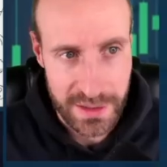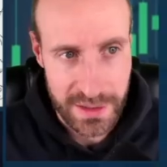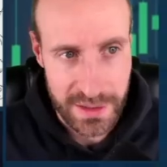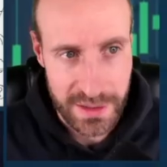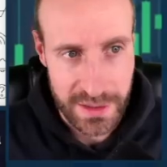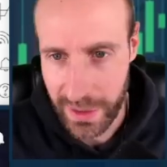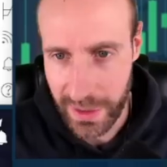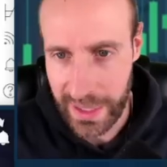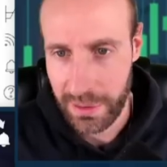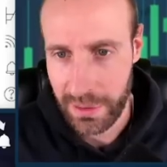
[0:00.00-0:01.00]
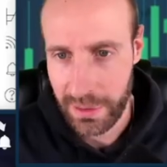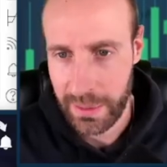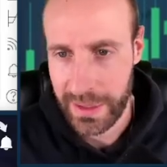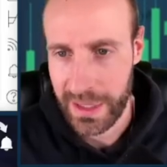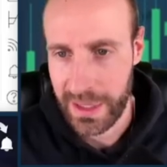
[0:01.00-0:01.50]
but Bitcoin now
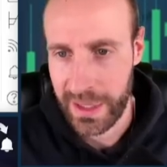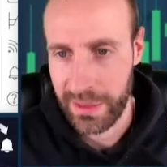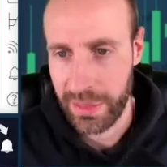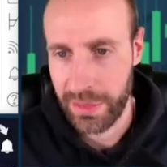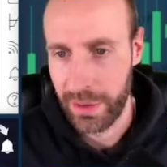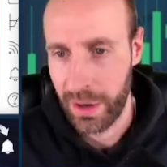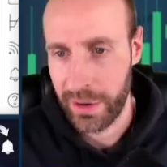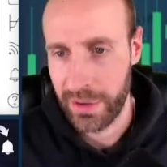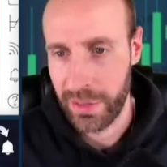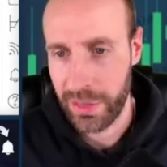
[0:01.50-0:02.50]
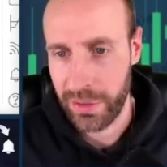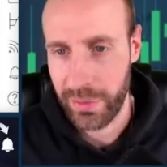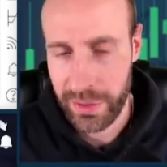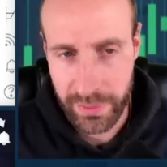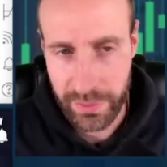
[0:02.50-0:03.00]
coming in at
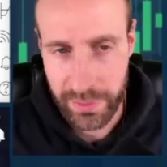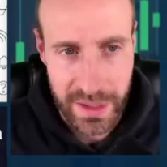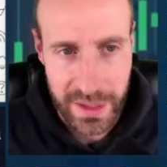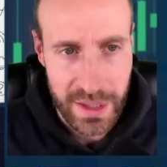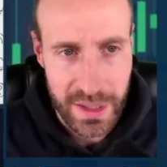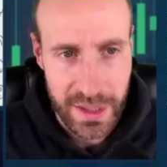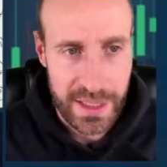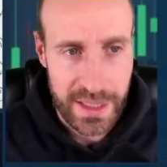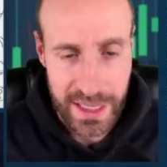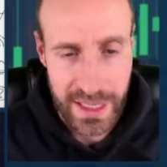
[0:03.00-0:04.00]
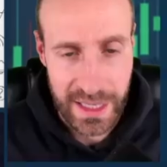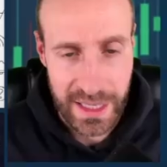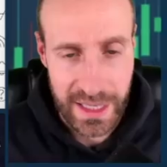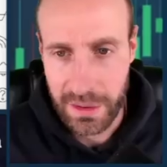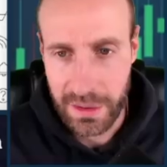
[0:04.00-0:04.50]
103.3 is not
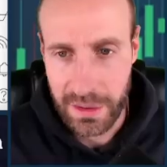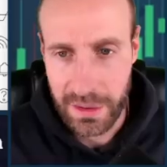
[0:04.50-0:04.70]
ideal, right?